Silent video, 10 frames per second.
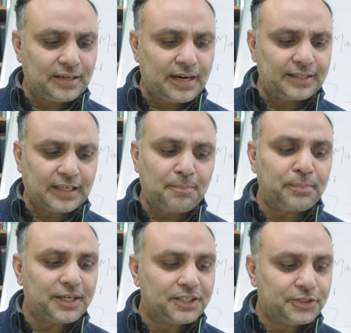and
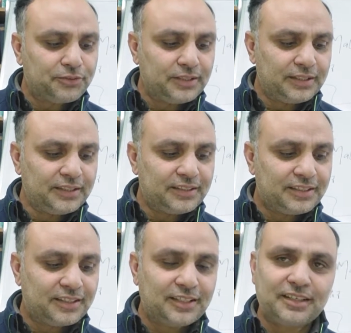comparatively,
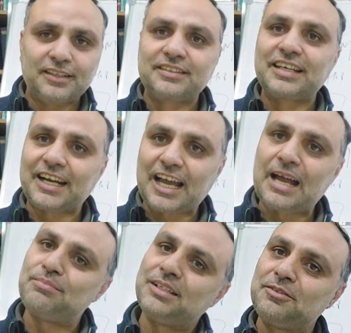there
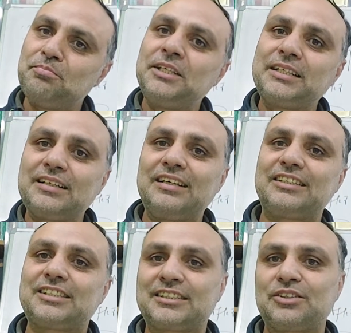have been
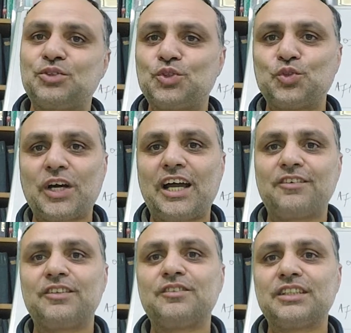materialists who have
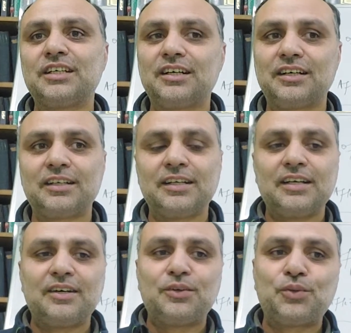even
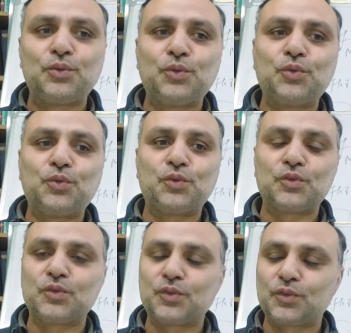who
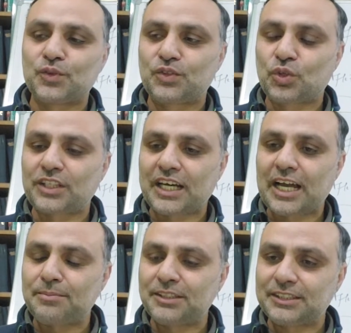so there
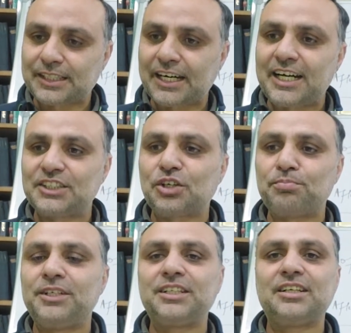have been strands of
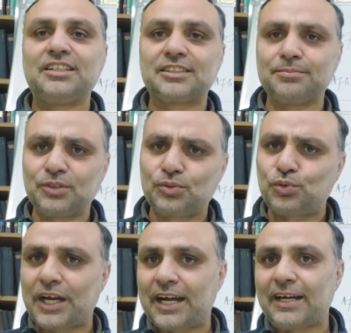materialism who
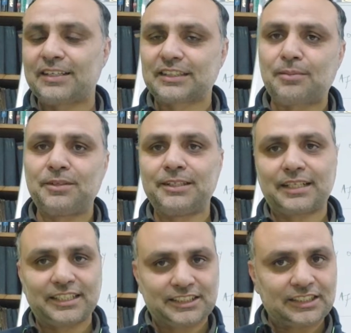had some
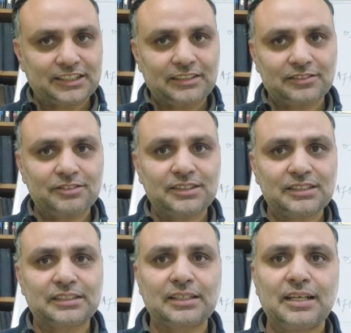intersection with
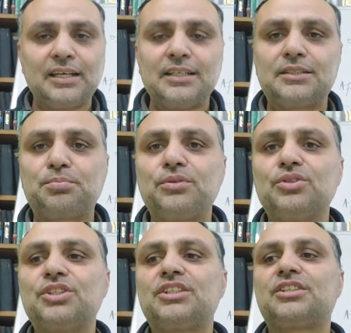this
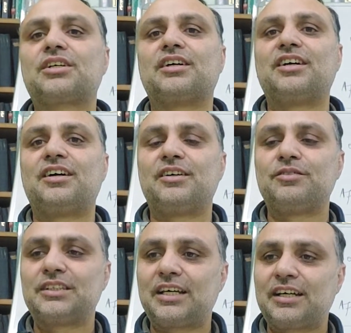Spinozistic,
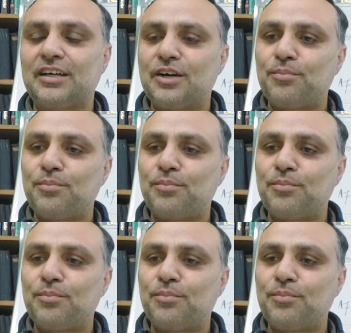with the